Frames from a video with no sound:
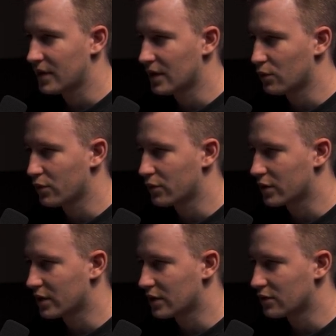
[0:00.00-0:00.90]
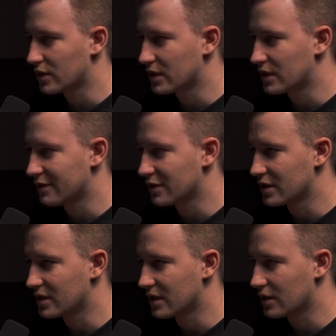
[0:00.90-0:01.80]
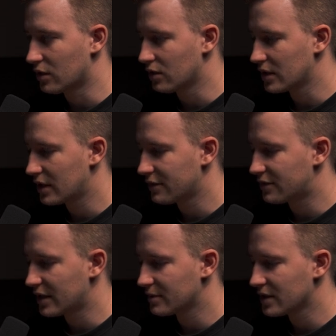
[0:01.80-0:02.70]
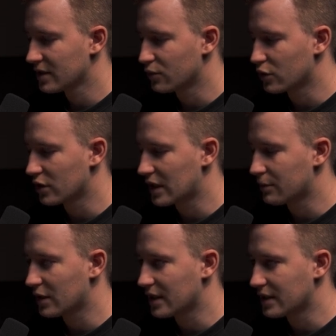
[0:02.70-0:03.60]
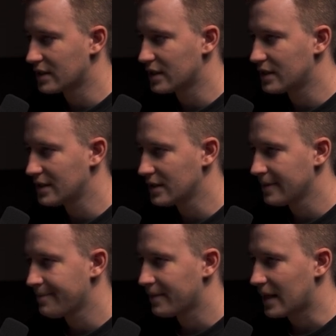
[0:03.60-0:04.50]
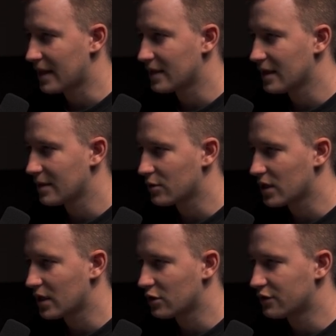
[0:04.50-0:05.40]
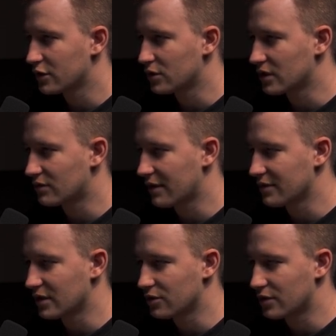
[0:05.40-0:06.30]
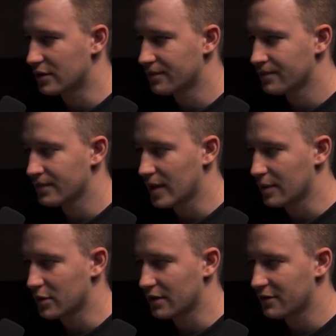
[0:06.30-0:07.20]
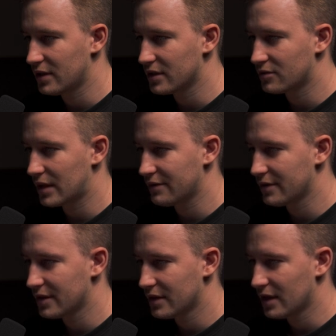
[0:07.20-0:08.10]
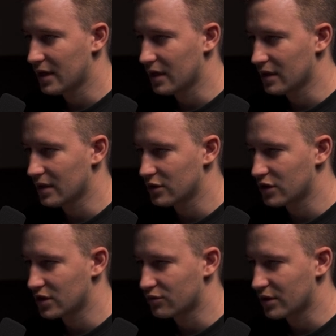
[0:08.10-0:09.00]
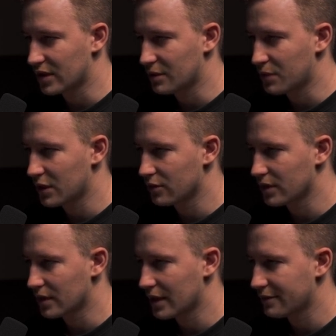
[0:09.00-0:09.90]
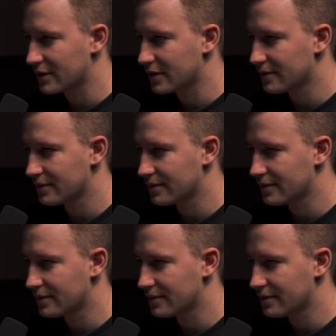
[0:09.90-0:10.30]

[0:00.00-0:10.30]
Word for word: Then what we're gonna do is definitely select all the keyframes, we're gonna apply easy ease, and then I'm gonna head over to the graph editor. I'm gonna fit the graph, and let's just create a peak on the left.